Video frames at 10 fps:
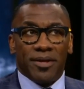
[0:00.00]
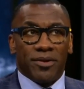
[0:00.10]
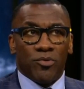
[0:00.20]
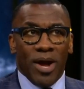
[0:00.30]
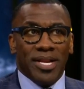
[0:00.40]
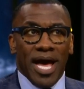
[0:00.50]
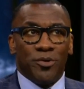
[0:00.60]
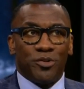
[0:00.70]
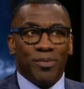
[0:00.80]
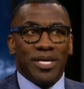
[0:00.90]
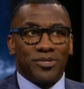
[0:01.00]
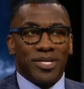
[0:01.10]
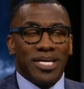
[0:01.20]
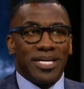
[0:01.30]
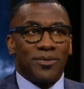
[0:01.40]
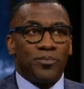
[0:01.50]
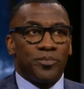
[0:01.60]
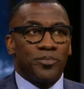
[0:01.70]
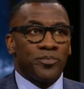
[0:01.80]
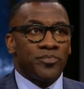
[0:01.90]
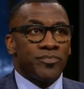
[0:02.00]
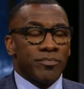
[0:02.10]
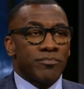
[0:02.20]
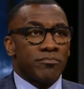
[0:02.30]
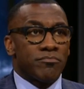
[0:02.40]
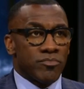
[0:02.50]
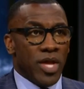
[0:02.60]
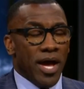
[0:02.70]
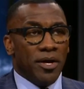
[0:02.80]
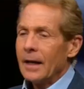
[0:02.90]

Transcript: Okay, right now, well, I think Kobe Bryant could command that. Yeah.